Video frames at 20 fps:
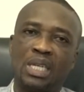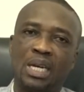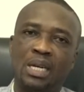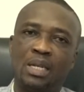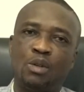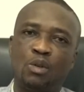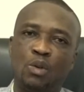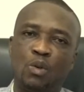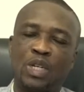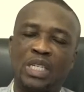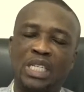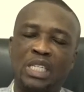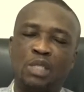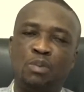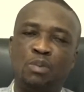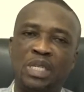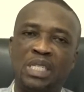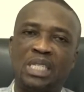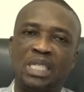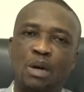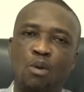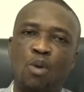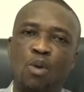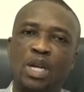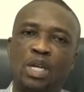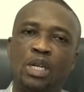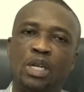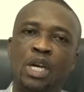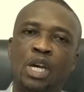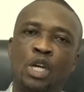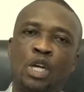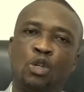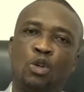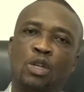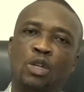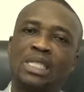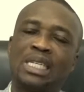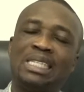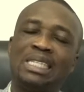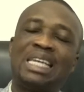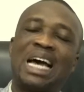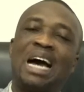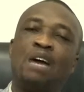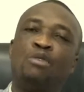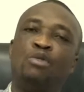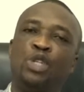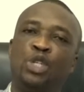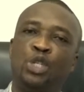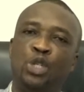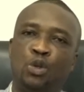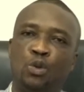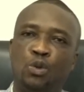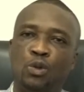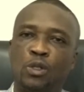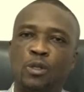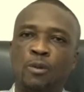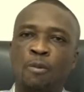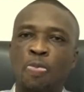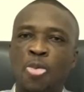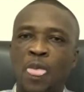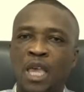And what it means is that when those things are reduced,